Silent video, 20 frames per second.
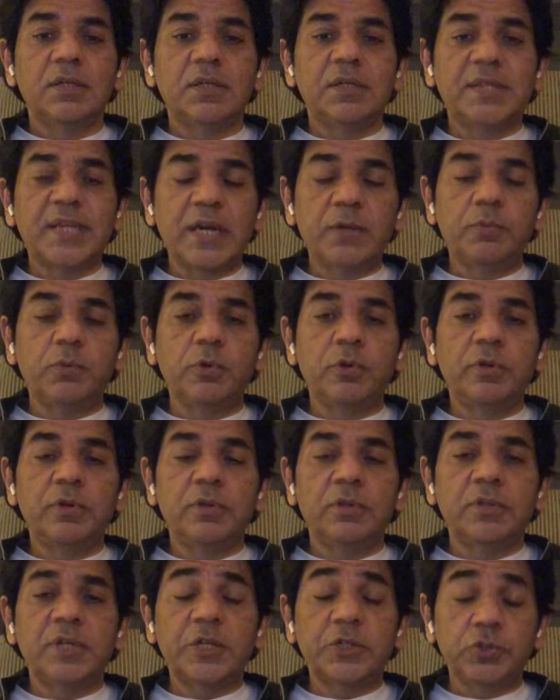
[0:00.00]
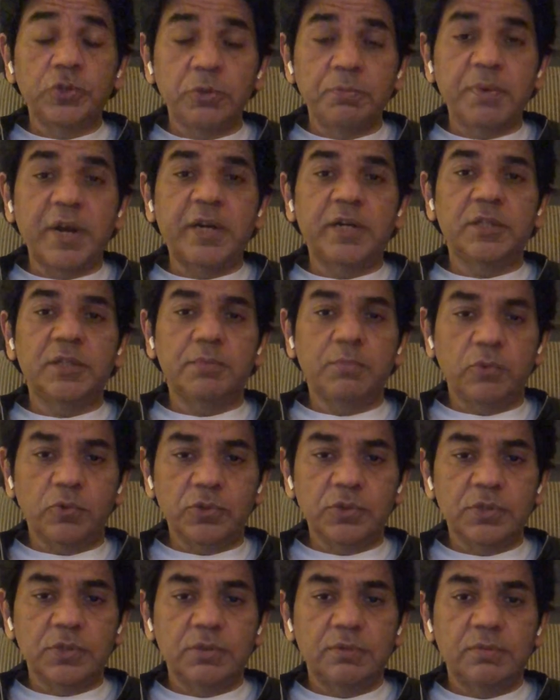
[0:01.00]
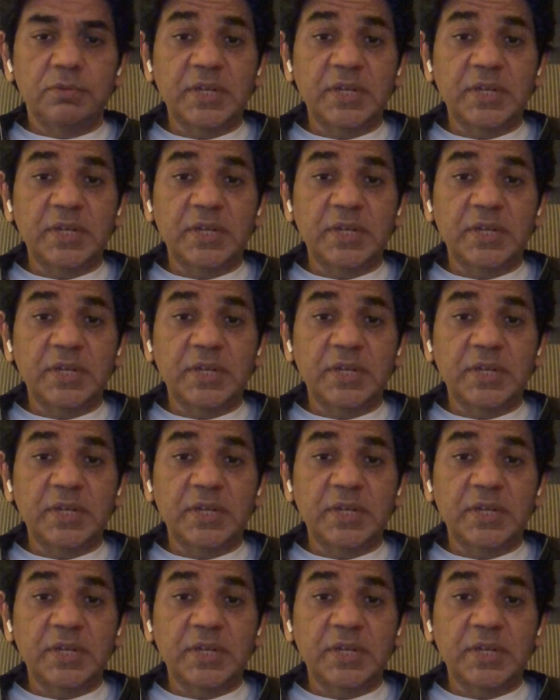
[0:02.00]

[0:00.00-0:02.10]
that should matter the most.